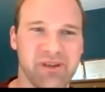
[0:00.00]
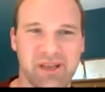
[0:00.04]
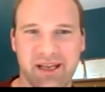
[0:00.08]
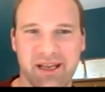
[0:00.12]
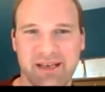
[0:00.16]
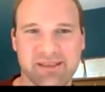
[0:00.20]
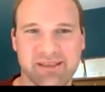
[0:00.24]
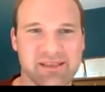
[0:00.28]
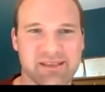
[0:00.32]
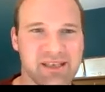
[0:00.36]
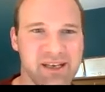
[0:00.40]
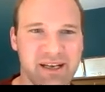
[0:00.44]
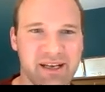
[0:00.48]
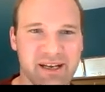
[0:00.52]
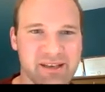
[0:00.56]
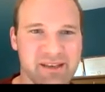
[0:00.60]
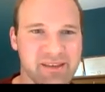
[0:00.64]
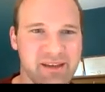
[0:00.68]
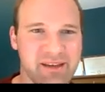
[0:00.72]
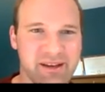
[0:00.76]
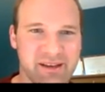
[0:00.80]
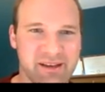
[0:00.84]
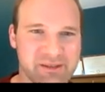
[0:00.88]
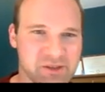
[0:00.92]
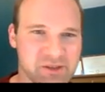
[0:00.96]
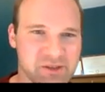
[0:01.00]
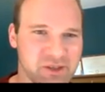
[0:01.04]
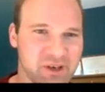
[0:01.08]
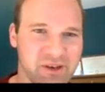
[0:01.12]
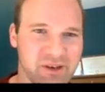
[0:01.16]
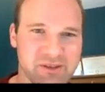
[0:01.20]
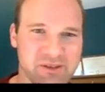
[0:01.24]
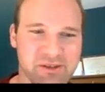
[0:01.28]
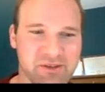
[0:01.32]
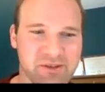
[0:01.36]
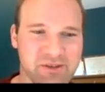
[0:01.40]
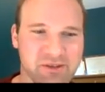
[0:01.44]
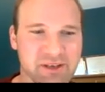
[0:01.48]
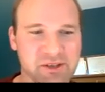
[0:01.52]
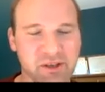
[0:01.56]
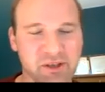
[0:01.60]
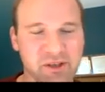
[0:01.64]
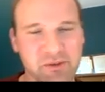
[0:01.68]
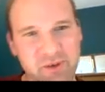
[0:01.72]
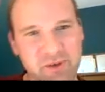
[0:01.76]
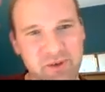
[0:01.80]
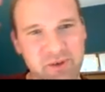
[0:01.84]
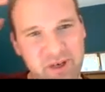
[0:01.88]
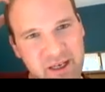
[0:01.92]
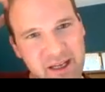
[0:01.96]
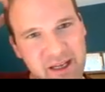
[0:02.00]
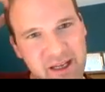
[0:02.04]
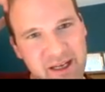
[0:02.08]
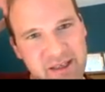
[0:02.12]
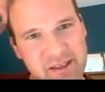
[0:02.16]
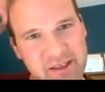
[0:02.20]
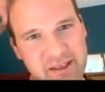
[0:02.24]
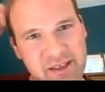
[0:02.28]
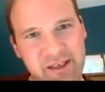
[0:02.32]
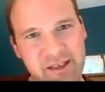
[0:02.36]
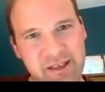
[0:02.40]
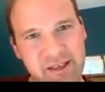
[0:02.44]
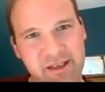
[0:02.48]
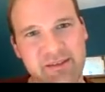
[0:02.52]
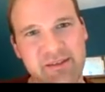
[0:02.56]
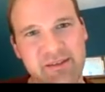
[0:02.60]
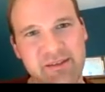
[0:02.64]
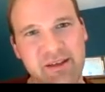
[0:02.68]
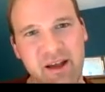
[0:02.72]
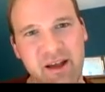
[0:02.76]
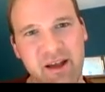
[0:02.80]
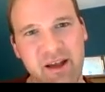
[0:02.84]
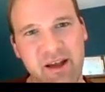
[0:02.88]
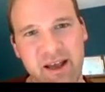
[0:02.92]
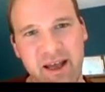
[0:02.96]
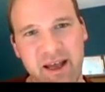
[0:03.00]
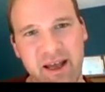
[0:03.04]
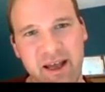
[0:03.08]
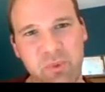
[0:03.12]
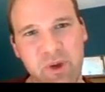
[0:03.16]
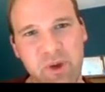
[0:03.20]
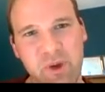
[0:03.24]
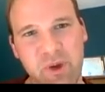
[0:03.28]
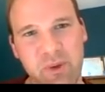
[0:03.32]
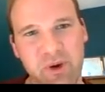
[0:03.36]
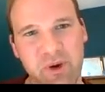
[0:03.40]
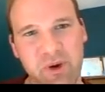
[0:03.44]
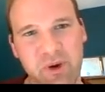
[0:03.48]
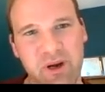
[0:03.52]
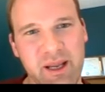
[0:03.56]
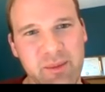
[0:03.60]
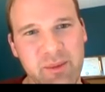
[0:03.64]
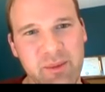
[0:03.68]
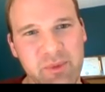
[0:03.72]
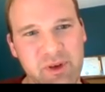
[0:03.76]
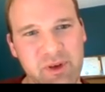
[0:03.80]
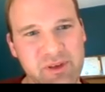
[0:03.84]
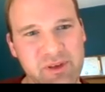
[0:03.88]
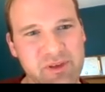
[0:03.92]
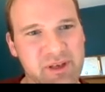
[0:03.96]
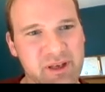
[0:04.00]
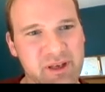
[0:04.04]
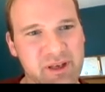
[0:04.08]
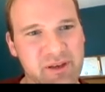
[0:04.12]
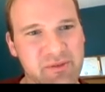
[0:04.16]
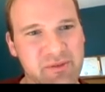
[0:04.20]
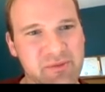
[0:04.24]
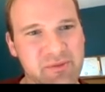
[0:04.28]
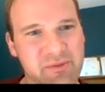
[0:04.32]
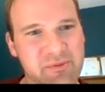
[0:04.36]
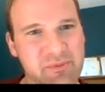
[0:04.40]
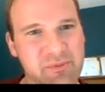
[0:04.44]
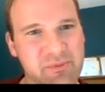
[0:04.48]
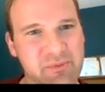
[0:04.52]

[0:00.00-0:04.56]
that it shows threshold for connectedness, and we weren't able to